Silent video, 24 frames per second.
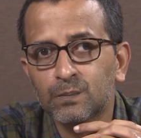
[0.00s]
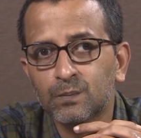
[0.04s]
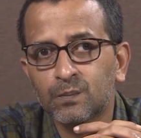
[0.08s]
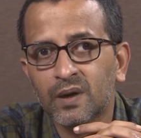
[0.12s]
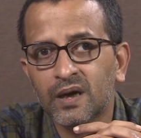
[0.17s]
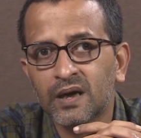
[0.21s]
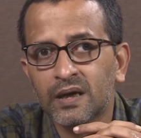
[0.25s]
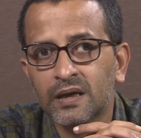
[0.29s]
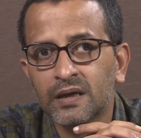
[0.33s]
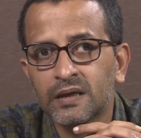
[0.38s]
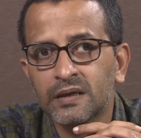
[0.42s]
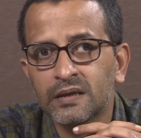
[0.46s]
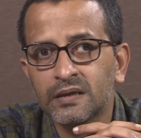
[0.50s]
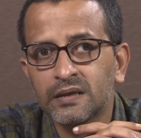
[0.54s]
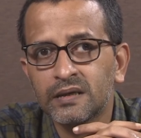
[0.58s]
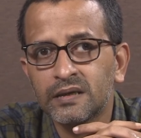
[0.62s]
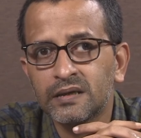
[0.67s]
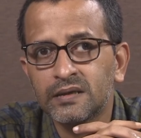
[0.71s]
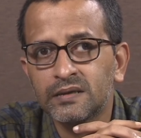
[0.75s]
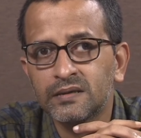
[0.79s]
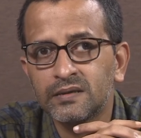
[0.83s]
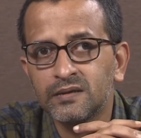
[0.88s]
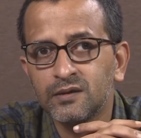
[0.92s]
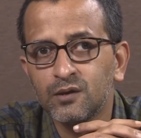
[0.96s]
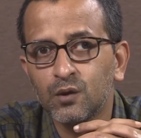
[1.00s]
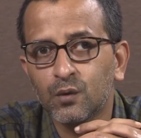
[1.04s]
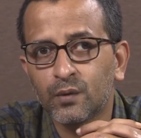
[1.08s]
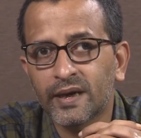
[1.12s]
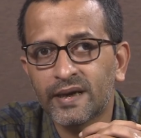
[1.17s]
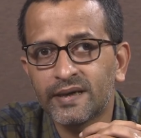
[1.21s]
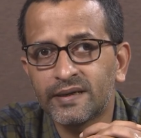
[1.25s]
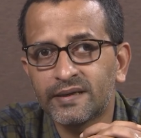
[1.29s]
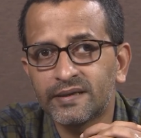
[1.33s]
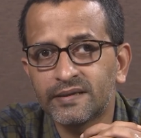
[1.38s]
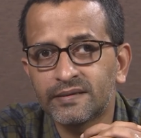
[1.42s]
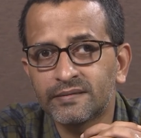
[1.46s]
by
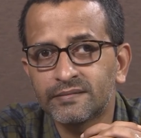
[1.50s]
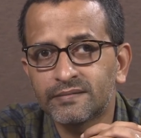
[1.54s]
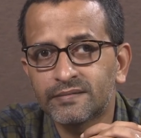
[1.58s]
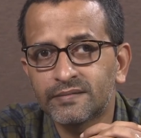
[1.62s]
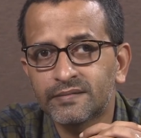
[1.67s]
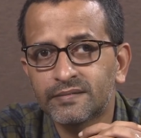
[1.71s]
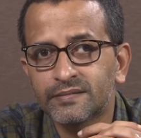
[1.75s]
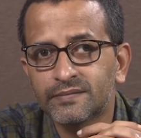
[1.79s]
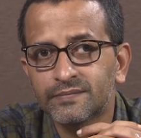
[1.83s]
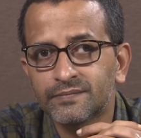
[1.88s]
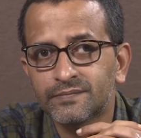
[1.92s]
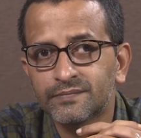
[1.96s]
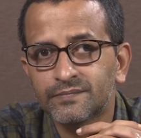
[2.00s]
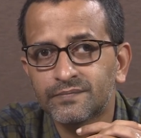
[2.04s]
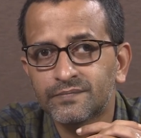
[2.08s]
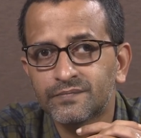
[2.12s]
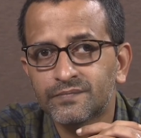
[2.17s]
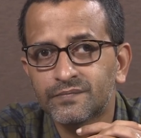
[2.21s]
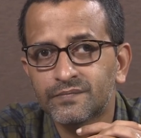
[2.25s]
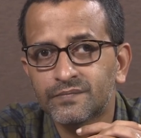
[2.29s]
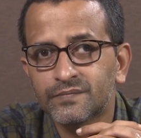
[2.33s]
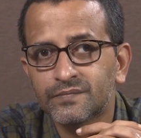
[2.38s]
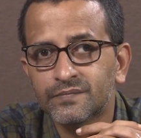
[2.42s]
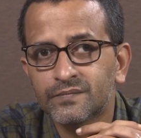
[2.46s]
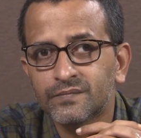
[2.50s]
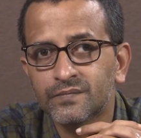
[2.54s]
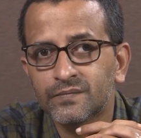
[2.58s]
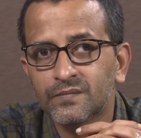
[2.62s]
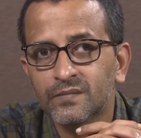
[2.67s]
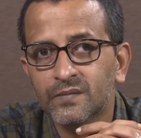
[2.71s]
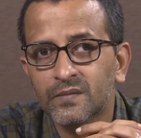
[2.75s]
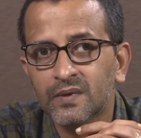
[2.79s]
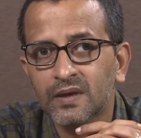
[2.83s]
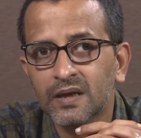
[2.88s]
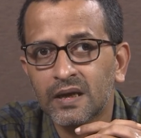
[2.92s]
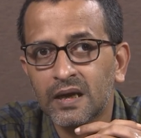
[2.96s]
Neo-Kantians
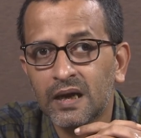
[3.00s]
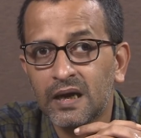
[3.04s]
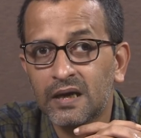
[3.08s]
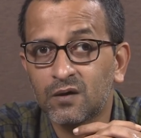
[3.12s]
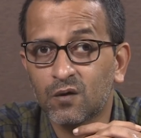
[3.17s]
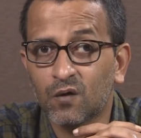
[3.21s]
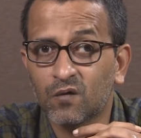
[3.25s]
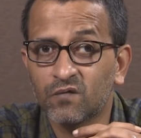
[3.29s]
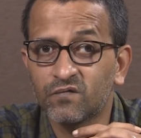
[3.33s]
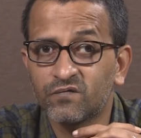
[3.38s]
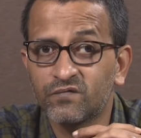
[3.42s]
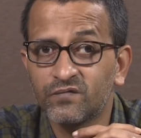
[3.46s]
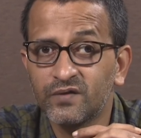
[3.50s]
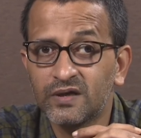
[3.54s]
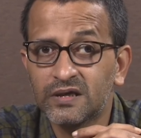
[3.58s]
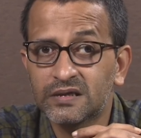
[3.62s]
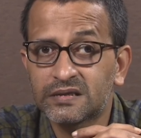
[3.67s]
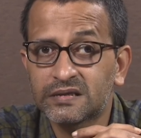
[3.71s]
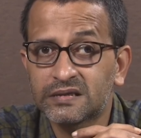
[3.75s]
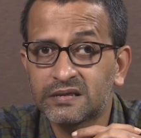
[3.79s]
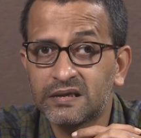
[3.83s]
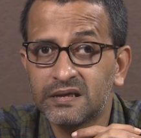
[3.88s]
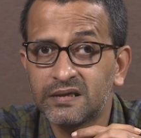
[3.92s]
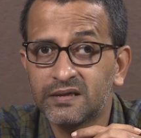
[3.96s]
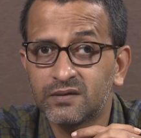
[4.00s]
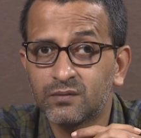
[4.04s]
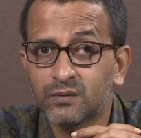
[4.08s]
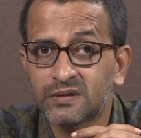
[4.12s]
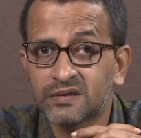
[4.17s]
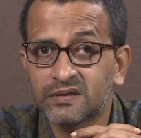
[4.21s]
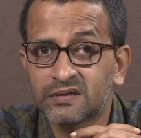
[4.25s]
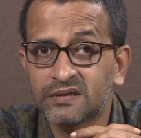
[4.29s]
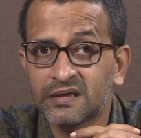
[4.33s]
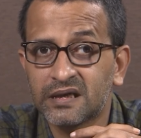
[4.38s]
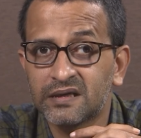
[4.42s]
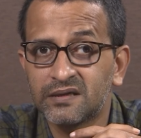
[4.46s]
and obviously it
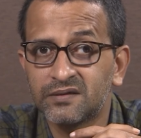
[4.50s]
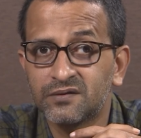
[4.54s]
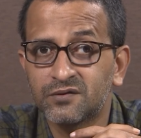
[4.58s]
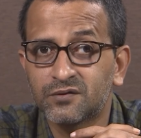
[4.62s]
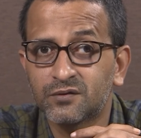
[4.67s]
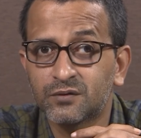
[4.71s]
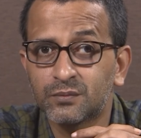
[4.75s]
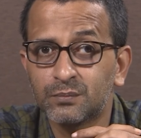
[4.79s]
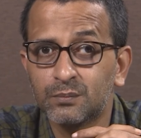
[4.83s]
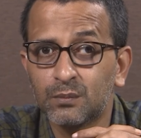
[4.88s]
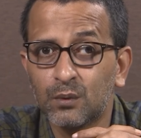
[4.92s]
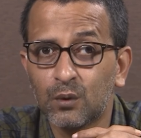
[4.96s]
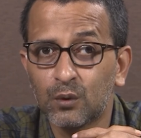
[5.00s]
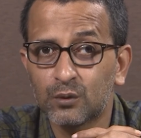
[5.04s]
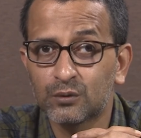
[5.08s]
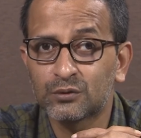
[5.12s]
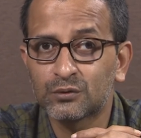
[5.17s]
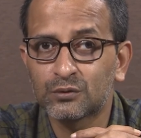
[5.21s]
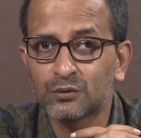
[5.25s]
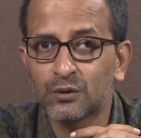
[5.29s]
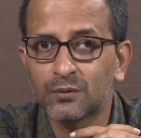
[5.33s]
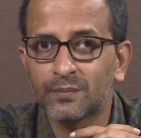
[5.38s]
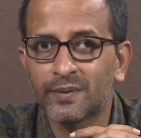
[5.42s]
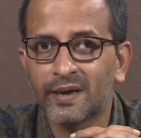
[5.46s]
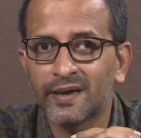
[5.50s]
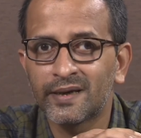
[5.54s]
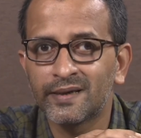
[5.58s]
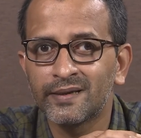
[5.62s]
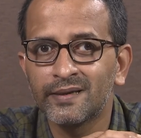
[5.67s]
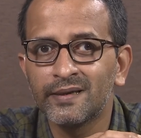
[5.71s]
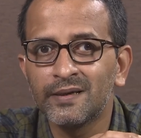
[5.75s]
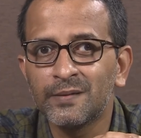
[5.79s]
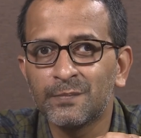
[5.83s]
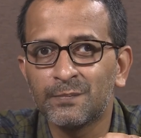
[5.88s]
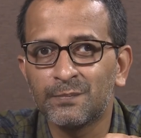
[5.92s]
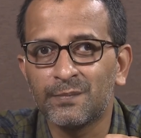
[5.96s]
was challenged more so
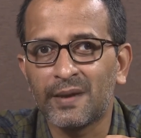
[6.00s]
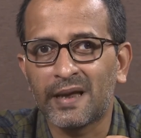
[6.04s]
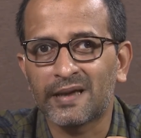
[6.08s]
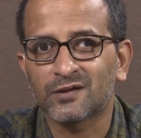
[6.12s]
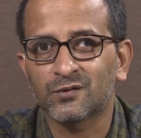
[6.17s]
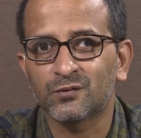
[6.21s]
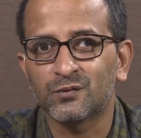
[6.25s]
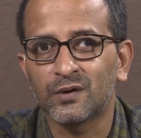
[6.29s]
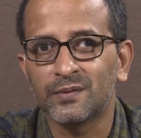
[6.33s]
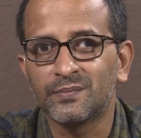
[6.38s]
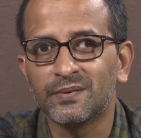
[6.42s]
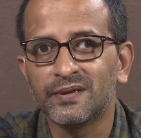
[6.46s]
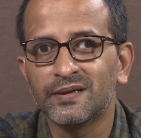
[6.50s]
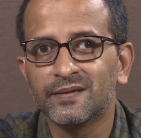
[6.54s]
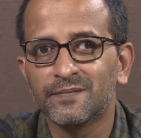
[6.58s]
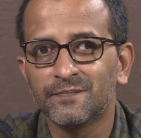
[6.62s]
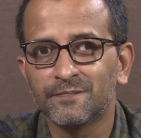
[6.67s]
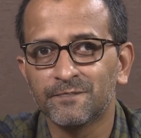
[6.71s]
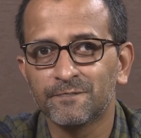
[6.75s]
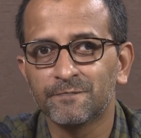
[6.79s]
by Max Weber.